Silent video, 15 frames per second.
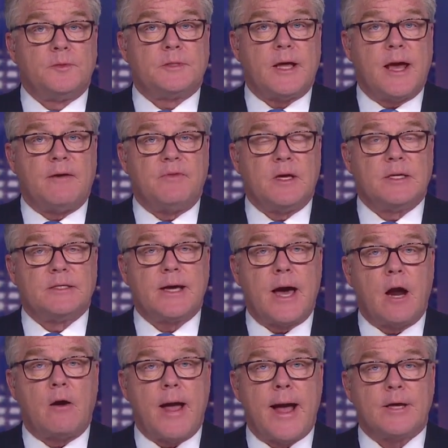hopes to have the
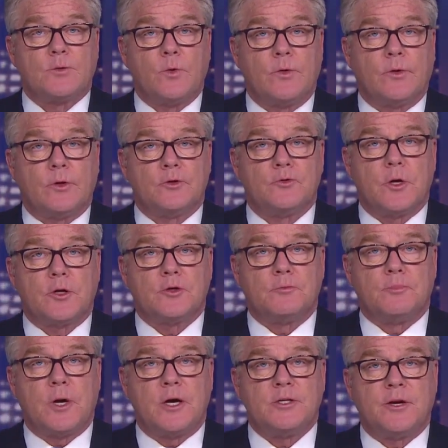entire Ashworth construction
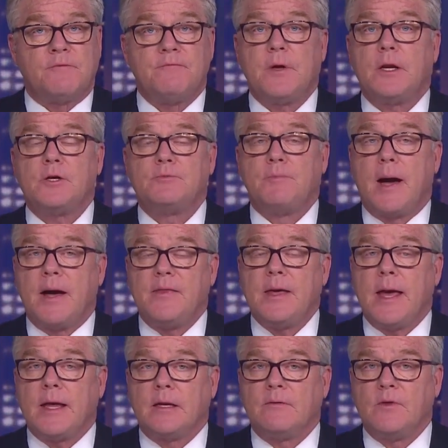project finished by the
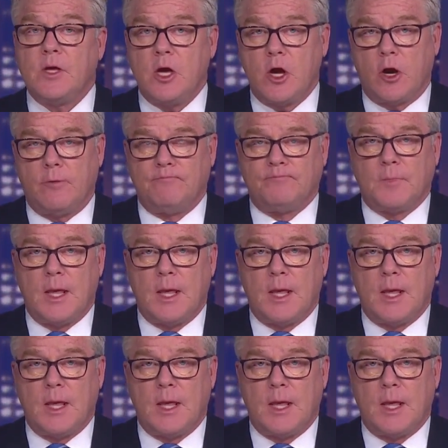end of the year.